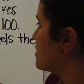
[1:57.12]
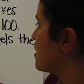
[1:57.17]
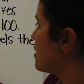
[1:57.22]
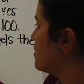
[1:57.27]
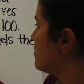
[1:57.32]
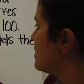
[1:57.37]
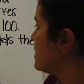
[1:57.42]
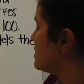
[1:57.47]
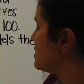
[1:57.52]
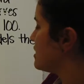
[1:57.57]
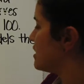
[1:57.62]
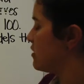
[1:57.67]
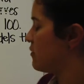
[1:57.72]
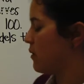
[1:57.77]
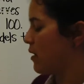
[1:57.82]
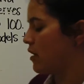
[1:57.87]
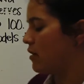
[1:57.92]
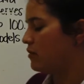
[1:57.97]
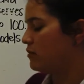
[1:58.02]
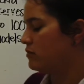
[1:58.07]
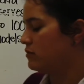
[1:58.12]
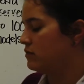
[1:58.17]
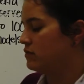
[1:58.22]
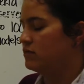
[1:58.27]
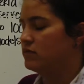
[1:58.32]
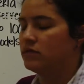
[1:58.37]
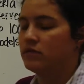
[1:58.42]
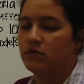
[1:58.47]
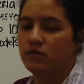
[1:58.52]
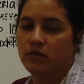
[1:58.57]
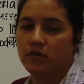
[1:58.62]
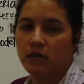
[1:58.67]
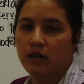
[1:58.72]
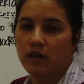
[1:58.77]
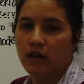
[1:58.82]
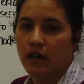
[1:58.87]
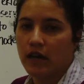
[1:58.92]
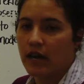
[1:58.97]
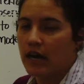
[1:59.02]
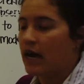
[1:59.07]
is going to be 0,
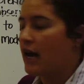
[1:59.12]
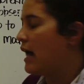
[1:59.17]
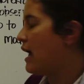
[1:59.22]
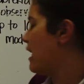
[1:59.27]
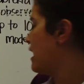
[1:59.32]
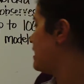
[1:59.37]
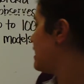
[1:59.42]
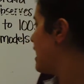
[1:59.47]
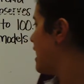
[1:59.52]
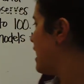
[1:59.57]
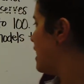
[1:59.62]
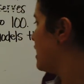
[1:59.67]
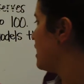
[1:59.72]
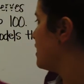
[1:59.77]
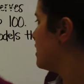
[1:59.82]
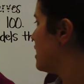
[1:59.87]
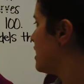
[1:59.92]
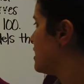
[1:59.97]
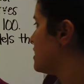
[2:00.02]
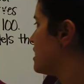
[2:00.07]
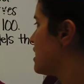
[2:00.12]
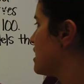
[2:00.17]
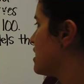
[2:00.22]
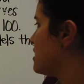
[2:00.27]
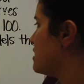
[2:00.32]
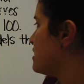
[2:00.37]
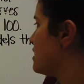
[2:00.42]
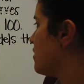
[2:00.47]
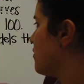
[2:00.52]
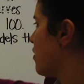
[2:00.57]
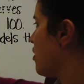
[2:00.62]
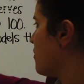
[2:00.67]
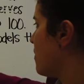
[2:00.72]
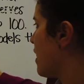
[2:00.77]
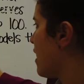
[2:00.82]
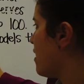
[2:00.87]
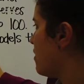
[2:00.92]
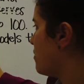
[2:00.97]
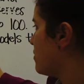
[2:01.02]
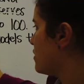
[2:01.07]
and anything to the 0
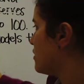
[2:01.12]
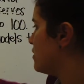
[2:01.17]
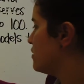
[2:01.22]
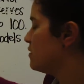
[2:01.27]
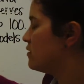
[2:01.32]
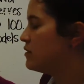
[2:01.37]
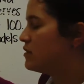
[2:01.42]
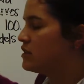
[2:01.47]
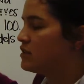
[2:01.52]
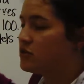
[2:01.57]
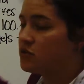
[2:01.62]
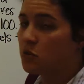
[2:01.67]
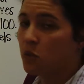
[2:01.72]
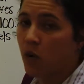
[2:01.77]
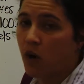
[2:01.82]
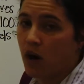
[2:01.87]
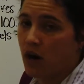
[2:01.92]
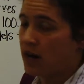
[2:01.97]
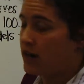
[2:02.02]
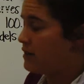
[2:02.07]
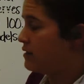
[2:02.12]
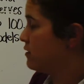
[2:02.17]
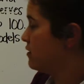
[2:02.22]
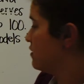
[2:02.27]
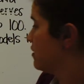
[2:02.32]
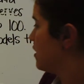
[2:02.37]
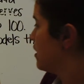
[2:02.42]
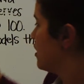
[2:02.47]
power is 1,